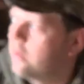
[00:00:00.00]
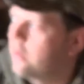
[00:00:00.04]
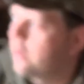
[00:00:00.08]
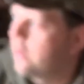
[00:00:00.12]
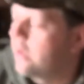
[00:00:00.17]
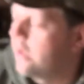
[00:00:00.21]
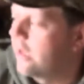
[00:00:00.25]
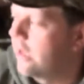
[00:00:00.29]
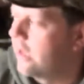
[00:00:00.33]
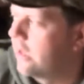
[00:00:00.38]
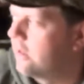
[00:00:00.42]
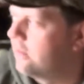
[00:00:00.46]

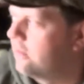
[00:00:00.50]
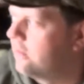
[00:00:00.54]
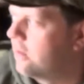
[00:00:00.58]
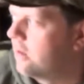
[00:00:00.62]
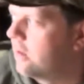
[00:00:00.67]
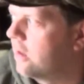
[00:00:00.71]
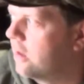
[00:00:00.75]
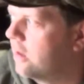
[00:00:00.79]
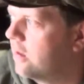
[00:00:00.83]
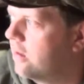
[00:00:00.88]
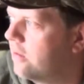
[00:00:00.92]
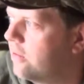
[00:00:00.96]
And
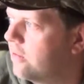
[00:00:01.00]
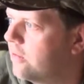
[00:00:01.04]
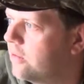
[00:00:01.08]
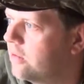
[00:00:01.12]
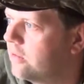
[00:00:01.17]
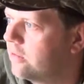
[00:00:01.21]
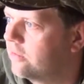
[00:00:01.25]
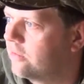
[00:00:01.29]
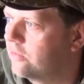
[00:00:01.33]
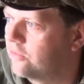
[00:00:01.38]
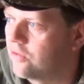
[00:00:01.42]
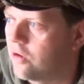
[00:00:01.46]

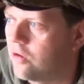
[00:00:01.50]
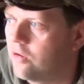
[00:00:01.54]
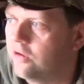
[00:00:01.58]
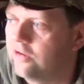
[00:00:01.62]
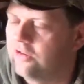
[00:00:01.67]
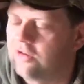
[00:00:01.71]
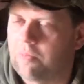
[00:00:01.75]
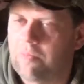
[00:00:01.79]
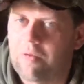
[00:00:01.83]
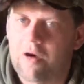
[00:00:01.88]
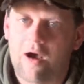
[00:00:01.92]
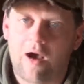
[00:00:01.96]
there's
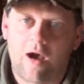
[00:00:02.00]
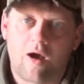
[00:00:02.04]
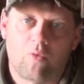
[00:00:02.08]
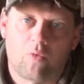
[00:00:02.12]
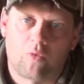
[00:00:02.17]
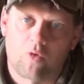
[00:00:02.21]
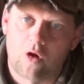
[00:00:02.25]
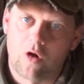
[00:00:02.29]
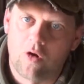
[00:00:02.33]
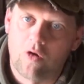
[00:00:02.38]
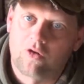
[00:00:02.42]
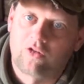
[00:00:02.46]
always a
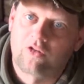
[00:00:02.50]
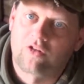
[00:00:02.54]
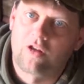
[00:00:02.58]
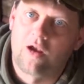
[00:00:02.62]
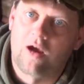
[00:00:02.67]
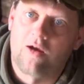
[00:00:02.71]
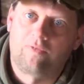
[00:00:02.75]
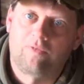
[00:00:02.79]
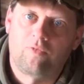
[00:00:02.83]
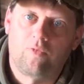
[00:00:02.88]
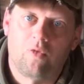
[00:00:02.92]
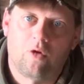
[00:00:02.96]
row of
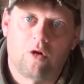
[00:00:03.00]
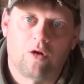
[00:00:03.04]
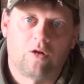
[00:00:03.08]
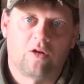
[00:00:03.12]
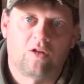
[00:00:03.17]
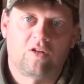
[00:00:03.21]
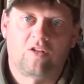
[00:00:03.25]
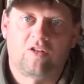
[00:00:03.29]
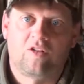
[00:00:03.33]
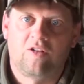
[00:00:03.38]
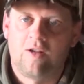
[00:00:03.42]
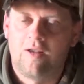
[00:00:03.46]
stuff where
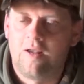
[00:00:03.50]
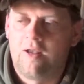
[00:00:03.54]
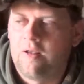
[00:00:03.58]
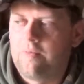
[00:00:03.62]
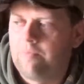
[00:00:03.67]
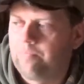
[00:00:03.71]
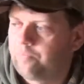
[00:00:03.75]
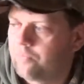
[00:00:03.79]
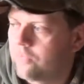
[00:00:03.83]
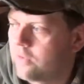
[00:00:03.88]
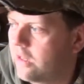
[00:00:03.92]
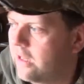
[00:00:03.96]
it's
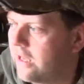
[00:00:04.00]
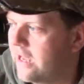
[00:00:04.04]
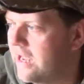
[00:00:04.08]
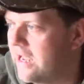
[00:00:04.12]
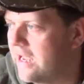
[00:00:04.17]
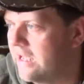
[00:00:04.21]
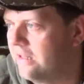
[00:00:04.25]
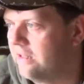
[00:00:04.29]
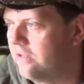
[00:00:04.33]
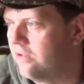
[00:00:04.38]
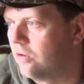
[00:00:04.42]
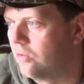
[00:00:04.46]

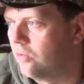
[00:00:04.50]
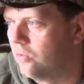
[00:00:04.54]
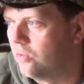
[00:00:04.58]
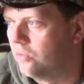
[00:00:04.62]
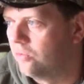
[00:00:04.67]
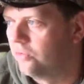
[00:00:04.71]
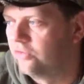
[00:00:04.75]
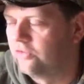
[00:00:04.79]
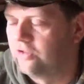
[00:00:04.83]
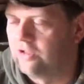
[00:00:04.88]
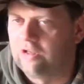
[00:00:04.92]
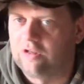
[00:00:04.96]
hand
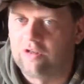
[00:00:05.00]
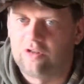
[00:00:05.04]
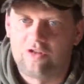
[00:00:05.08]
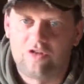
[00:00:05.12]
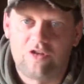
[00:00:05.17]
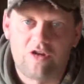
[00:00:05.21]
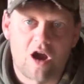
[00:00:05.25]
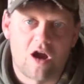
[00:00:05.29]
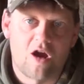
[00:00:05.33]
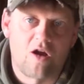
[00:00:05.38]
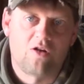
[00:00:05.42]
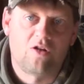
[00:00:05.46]
tools and
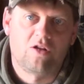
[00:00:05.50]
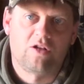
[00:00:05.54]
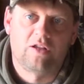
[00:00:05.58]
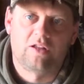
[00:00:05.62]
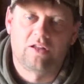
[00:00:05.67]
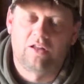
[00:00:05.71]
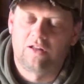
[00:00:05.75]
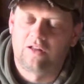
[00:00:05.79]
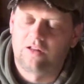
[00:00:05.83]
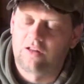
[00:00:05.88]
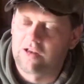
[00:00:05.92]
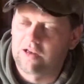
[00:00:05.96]
junk,
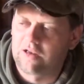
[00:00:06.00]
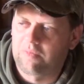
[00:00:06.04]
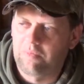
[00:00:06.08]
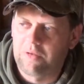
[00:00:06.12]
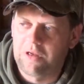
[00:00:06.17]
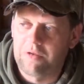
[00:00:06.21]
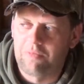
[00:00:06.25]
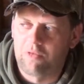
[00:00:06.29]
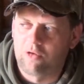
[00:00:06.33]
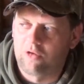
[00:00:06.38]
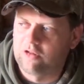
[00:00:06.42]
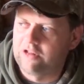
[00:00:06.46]
and like
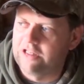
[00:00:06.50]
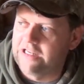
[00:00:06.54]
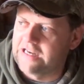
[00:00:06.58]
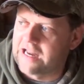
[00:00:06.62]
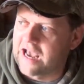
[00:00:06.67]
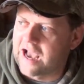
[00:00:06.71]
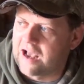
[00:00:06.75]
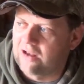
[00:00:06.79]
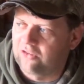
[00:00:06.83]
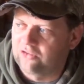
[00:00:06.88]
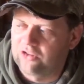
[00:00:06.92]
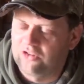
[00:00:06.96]
people clean
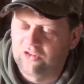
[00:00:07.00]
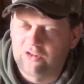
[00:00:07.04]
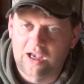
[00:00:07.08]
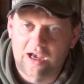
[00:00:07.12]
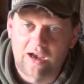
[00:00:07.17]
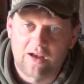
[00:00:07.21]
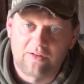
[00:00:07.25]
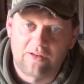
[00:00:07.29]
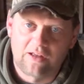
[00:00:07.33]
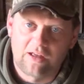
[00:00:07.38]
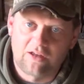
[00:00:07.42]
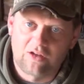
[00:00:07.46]
houses
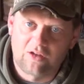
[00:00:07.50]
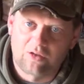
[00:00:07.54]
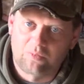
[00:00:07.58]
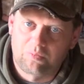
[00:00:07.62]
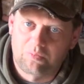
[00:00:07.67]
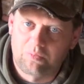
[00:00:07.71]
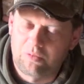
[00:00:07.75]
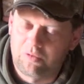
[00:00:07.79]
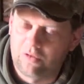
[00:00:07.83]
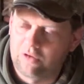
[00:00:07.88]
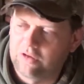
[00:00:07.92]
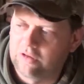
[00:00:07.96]
out and they just
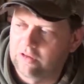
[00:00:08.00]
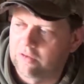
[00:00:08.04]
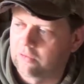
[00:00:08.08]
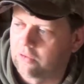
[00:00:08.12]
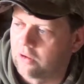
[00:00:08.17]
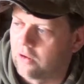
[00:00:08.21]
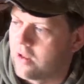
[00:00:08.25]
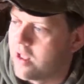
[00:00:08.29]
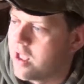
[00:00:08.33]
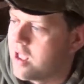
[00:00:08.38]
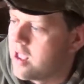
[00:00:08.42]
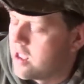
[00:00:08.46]
put it in.